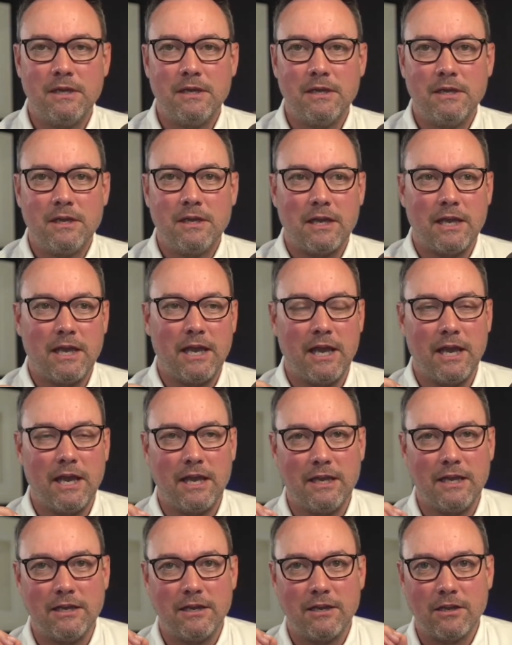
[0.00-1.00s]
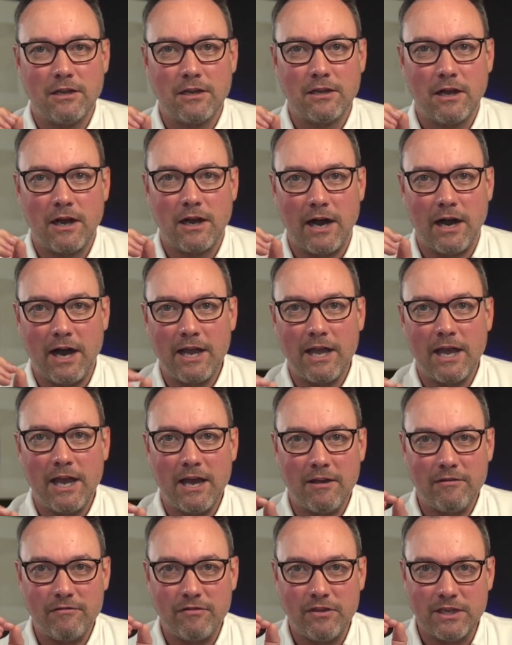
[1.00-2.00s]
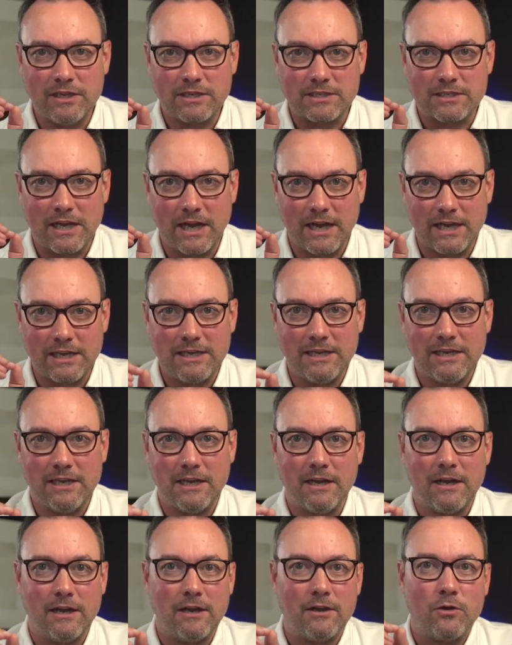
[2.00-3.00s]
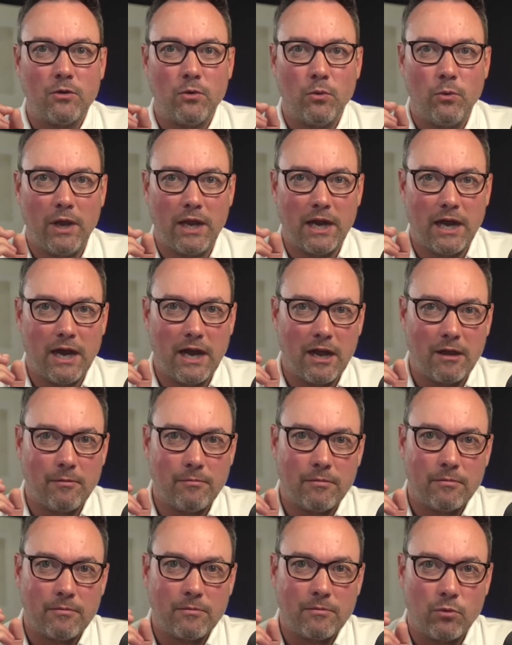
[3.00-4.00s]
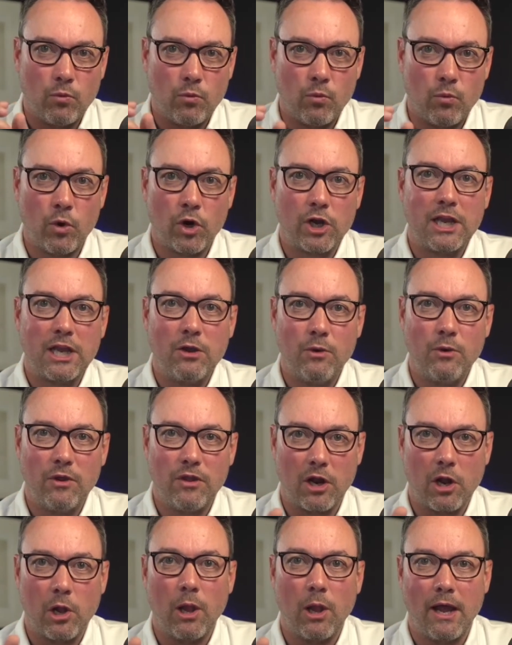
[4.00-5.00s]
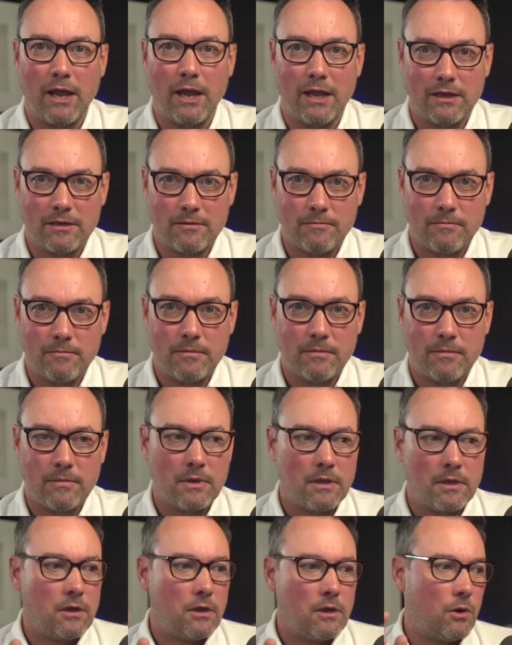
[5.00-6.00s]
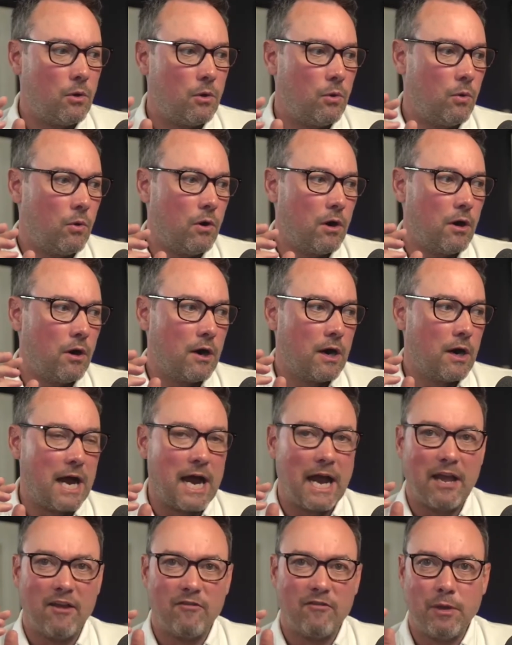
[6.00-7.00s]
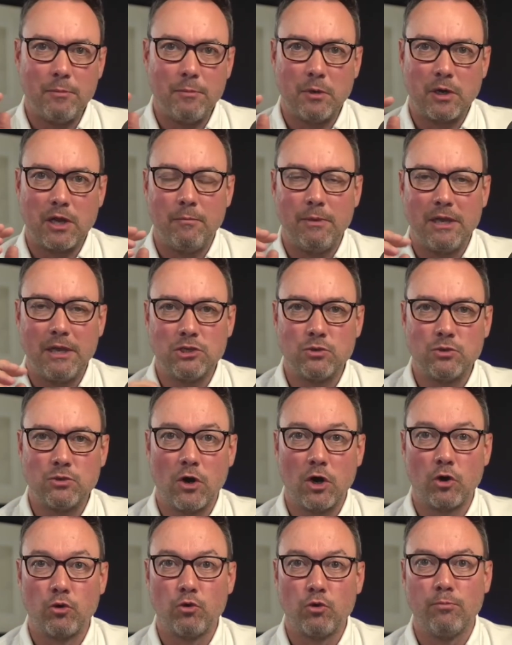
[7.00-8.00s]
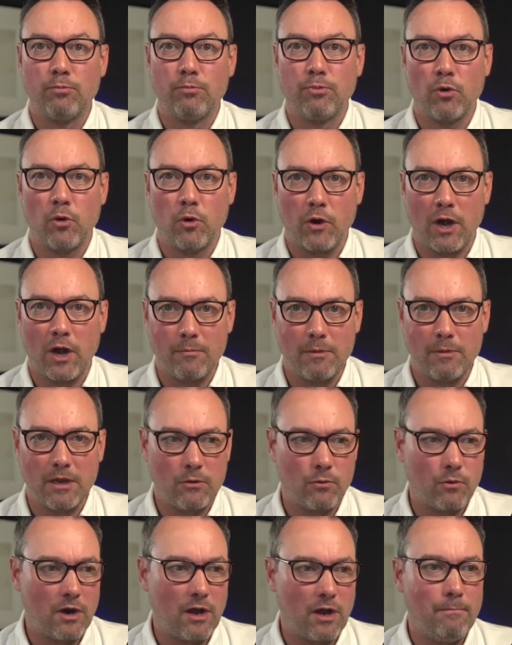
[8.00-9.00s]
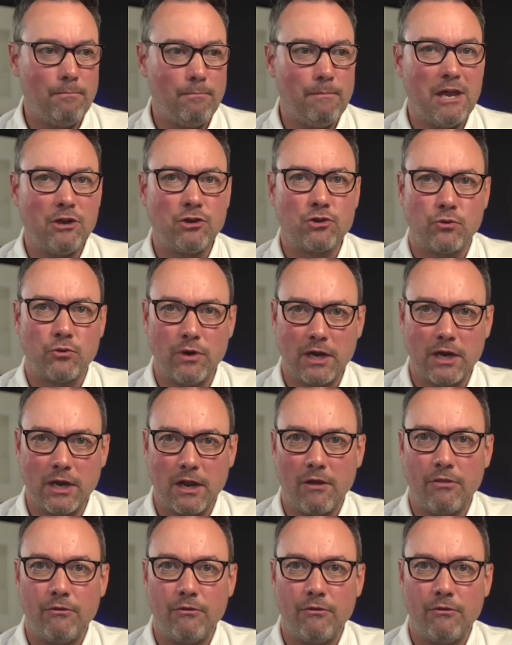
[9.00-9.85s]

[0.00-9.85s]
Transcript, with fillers: And I have this idea when I'm working with a client, or I have people coming into our group programming where I'm mentoring other